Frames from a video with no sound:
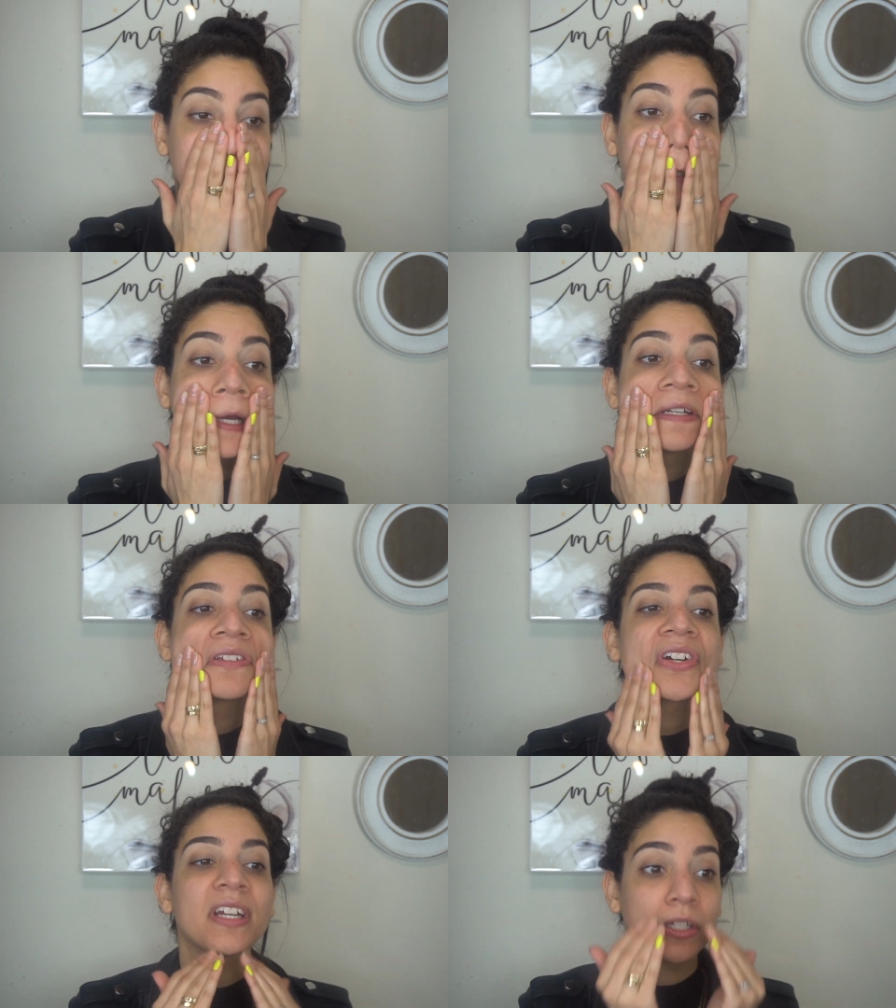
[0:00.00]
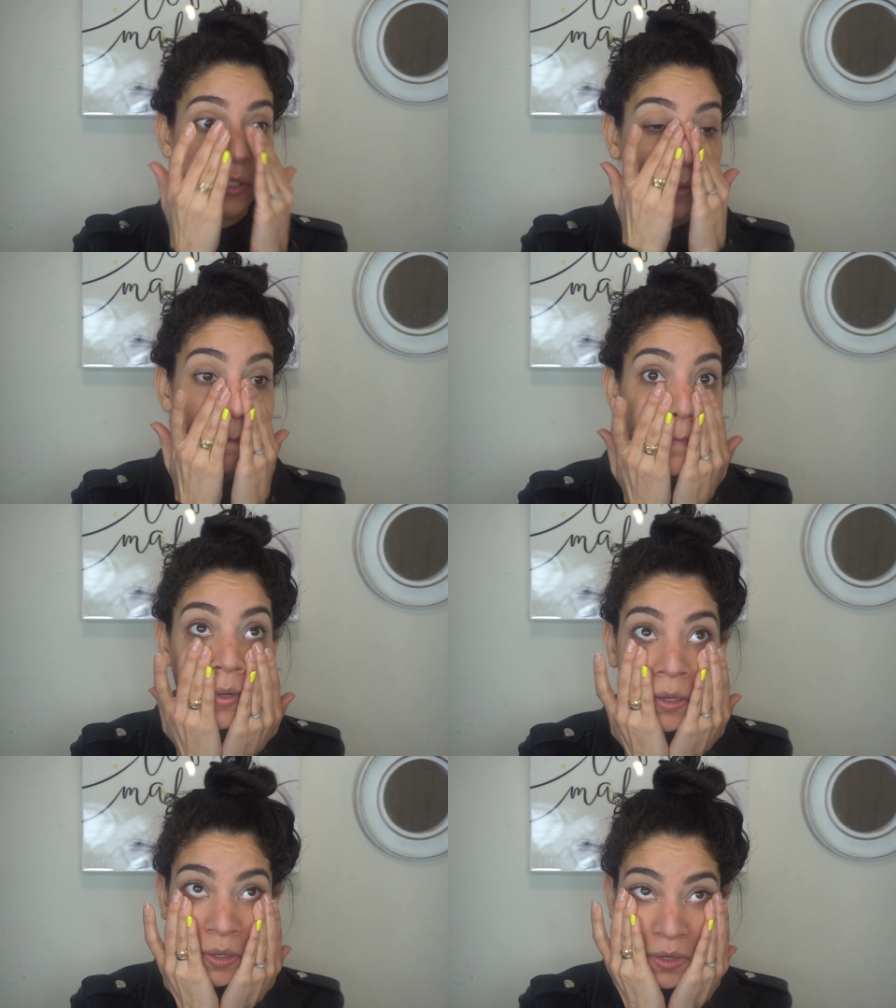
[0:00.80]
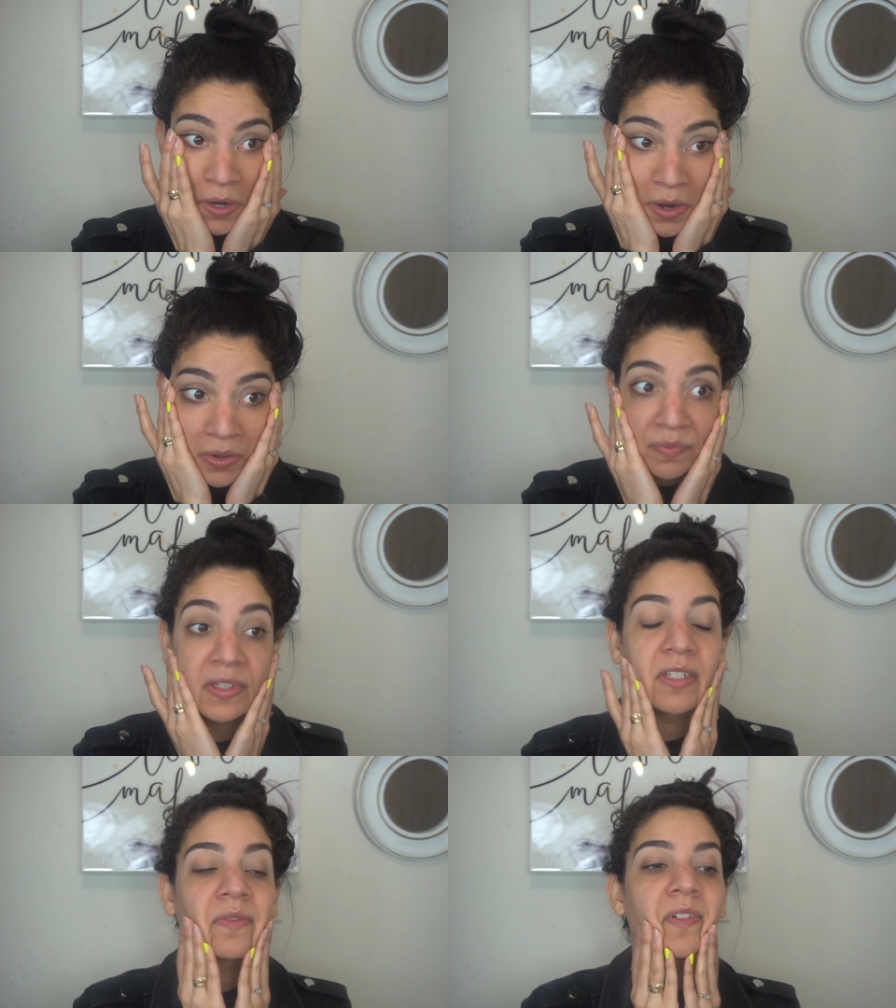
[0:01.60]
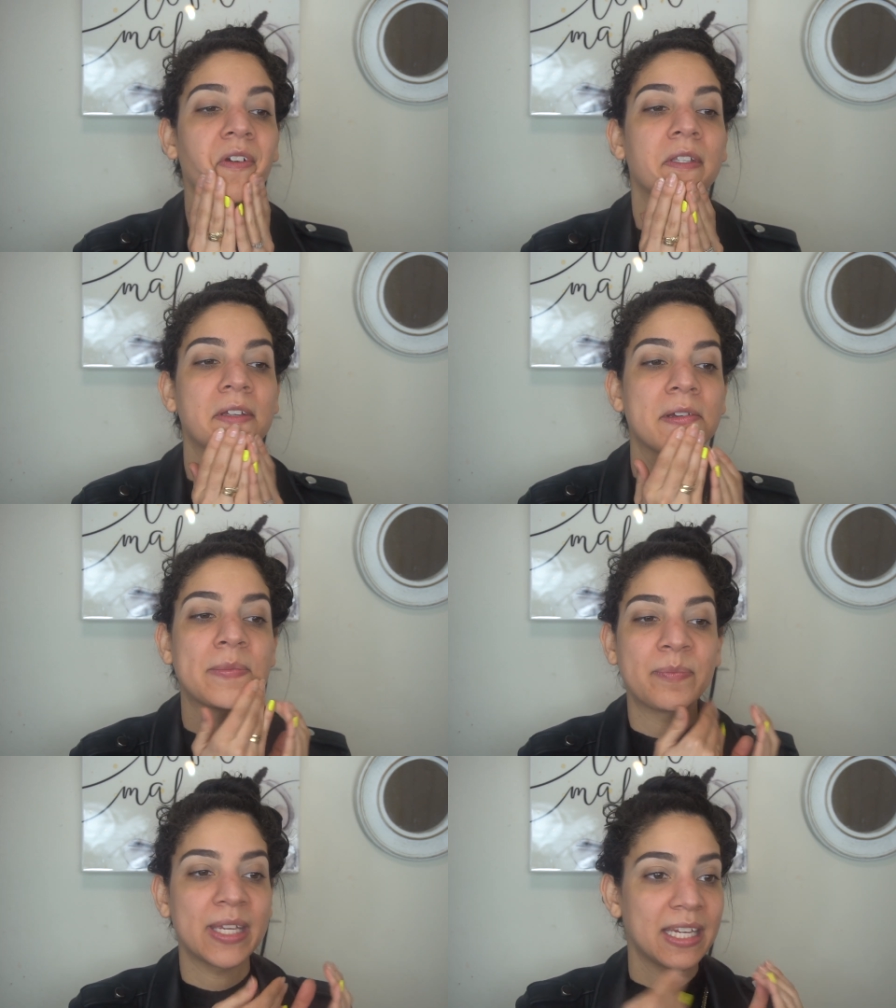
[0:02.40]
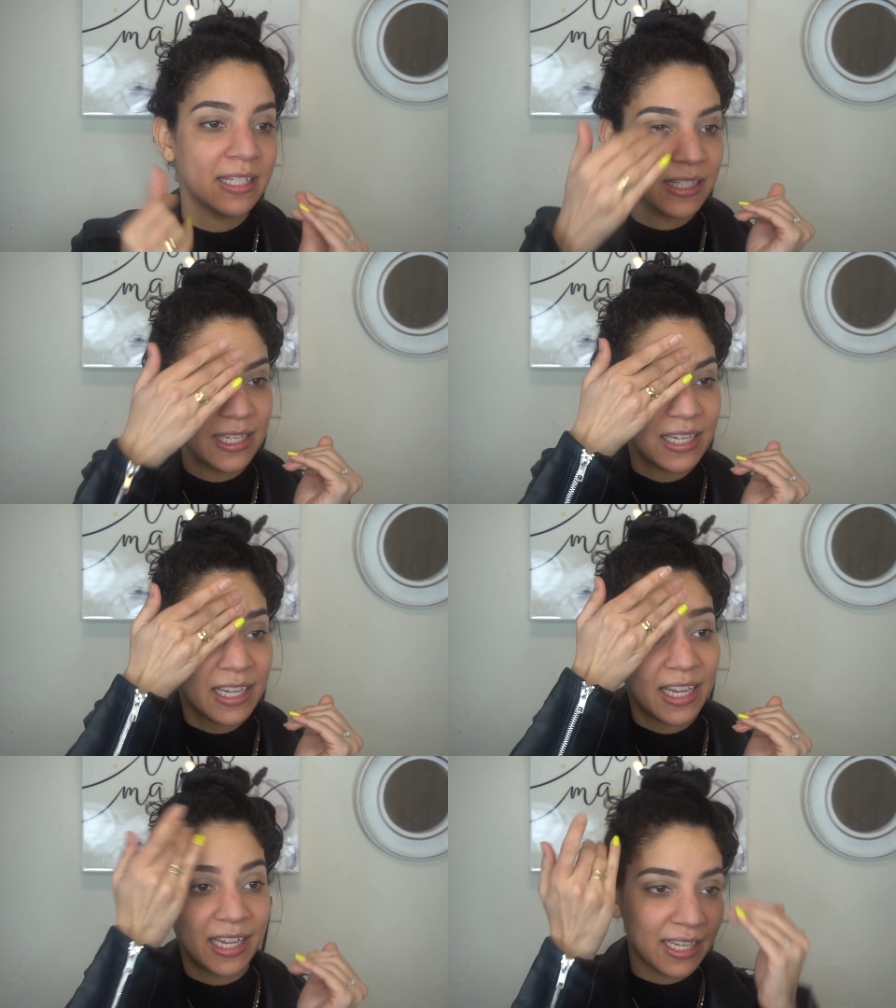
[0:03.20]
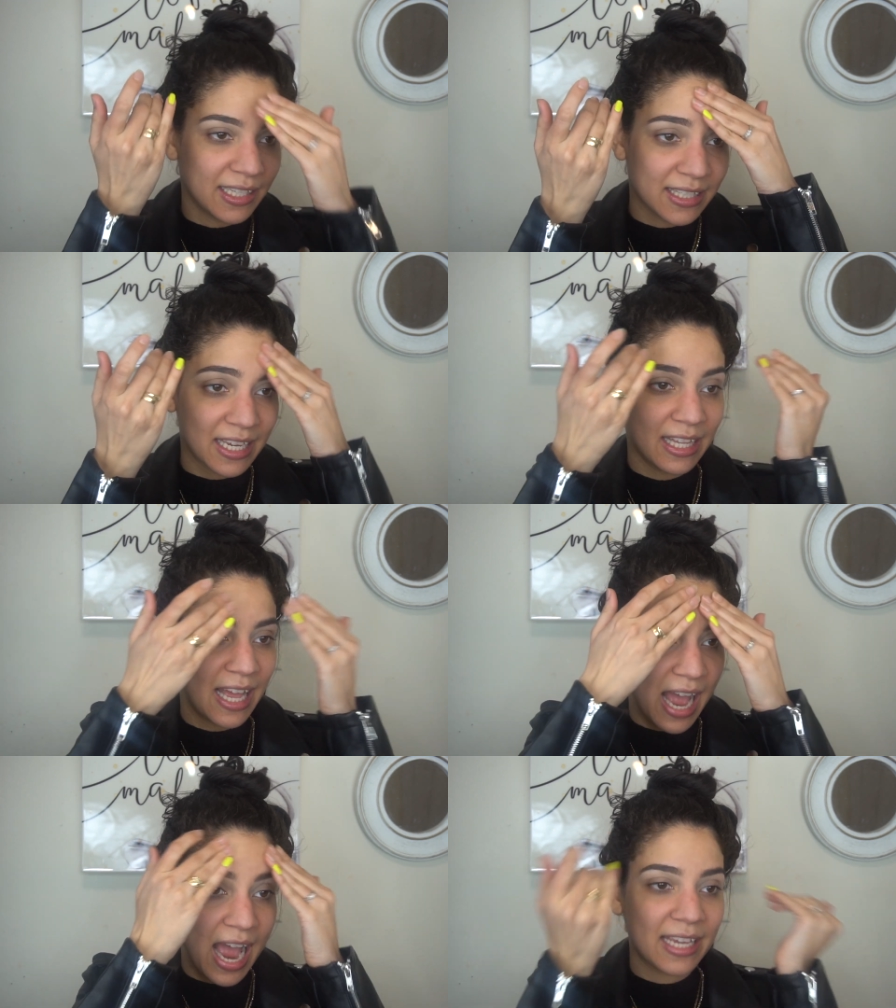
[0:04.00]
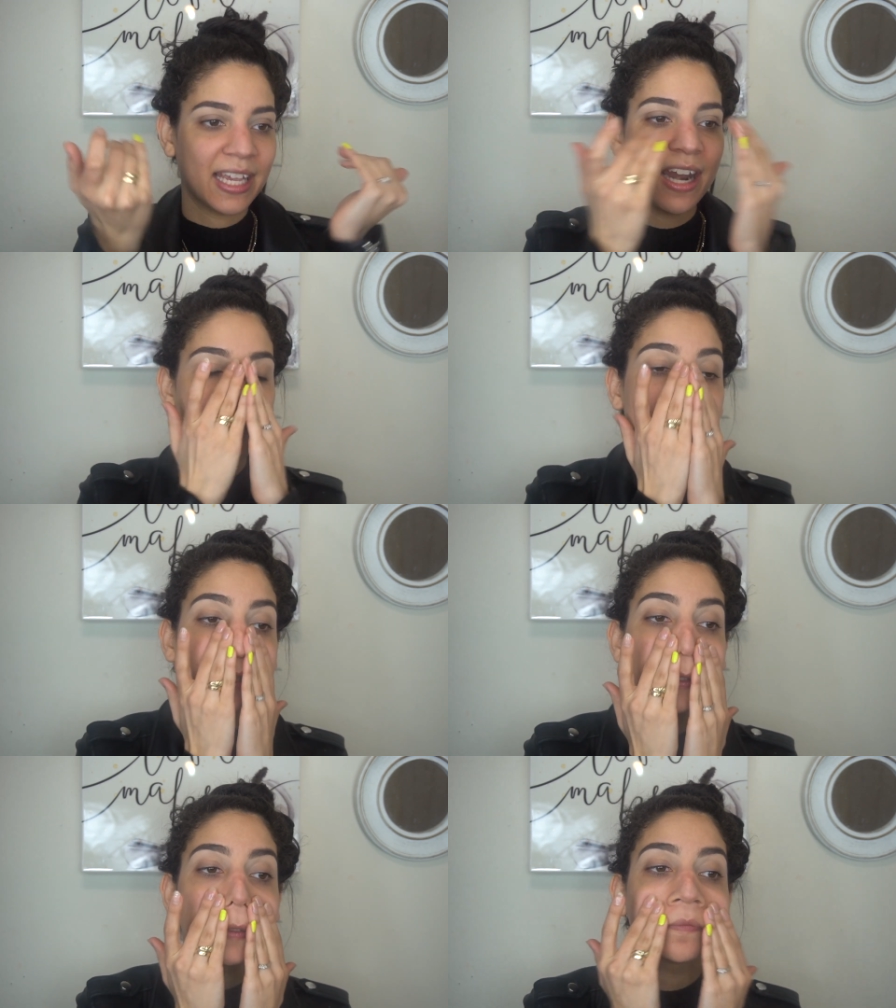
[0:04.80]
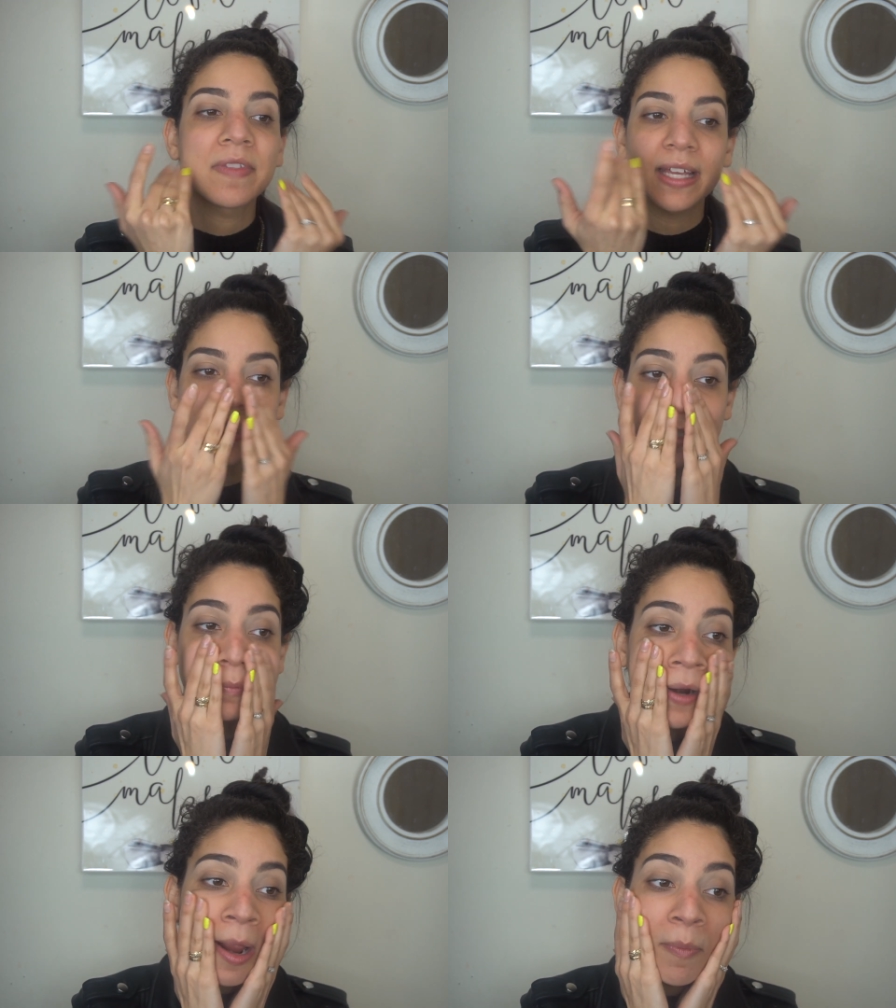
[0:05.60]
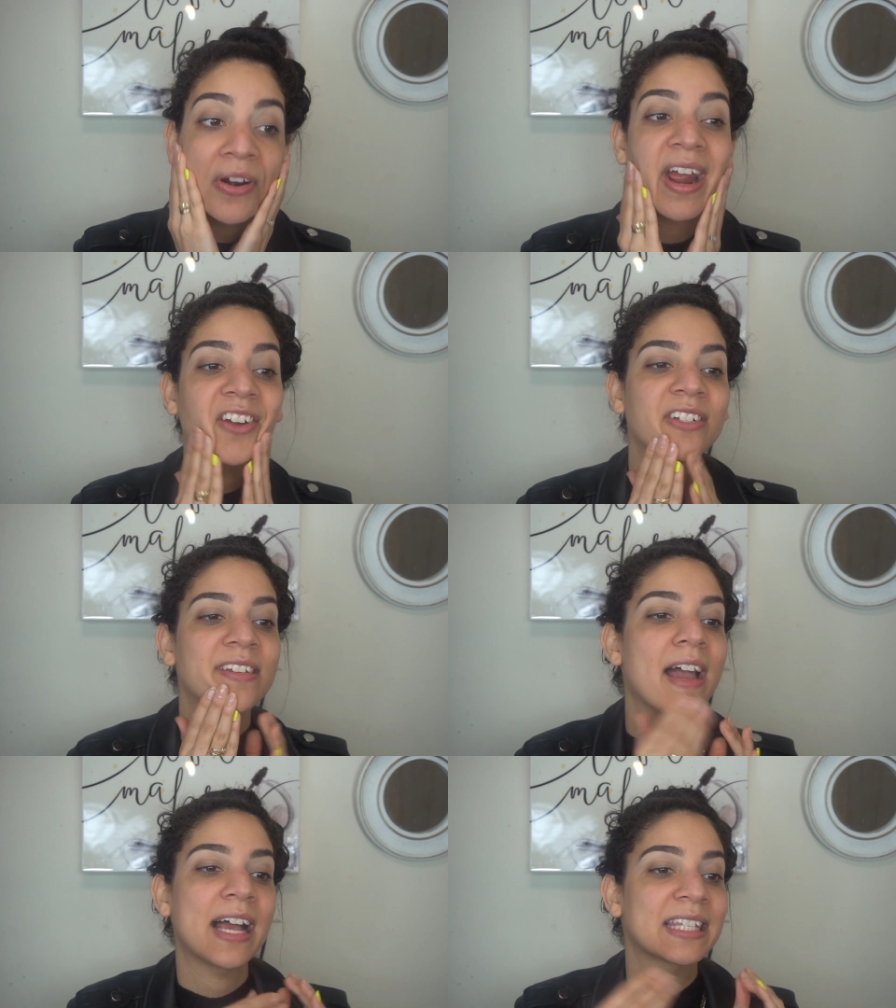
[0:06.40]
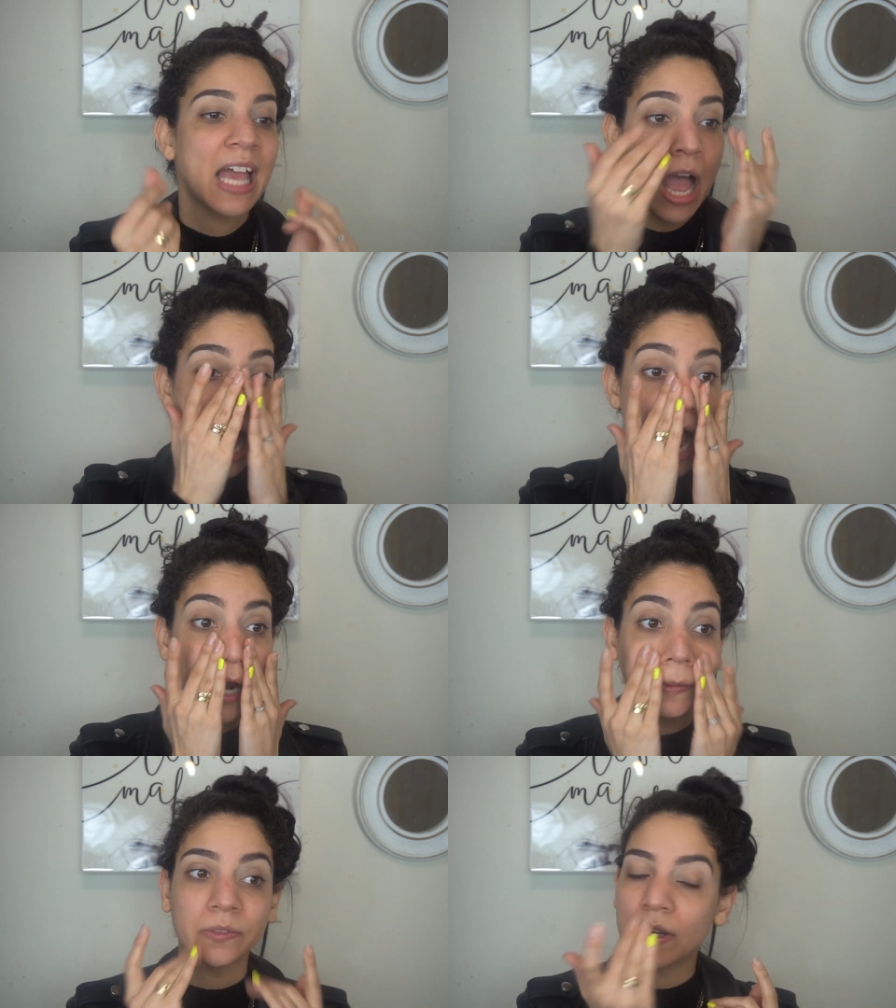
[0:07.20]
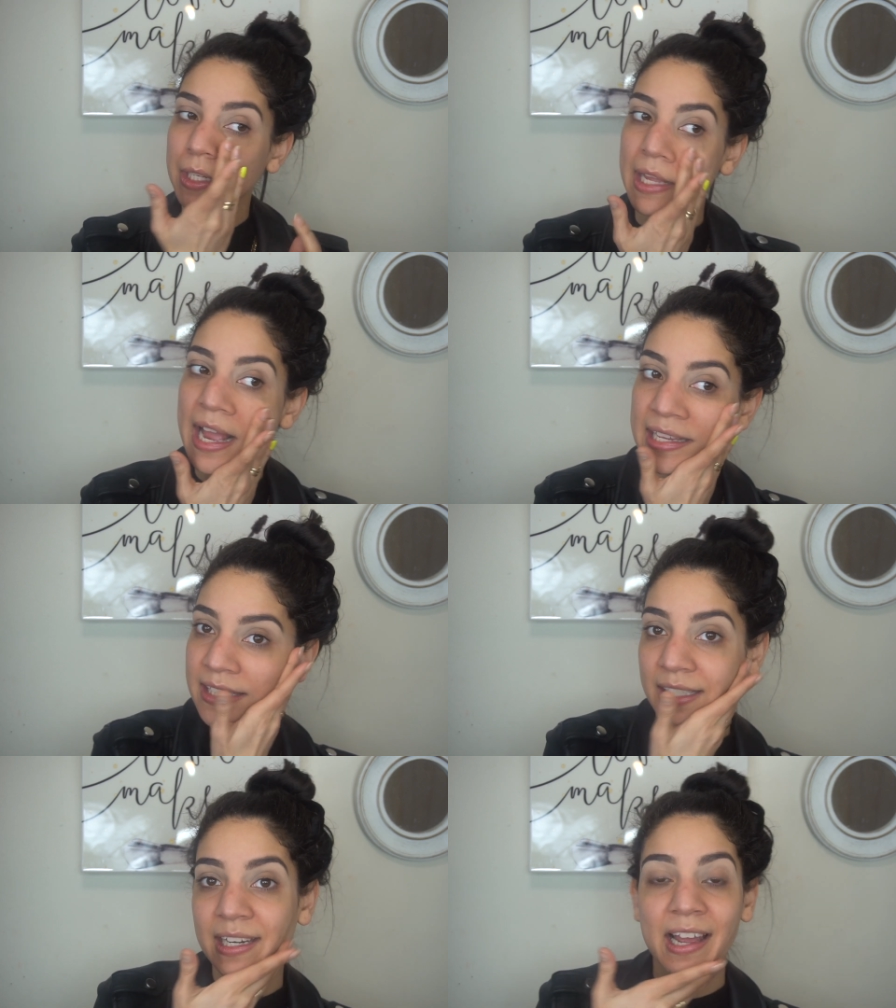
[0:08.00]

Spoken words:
hydration. But girl, this feels amazing, and I cannot believe that this primer actually has hyaluronic acid.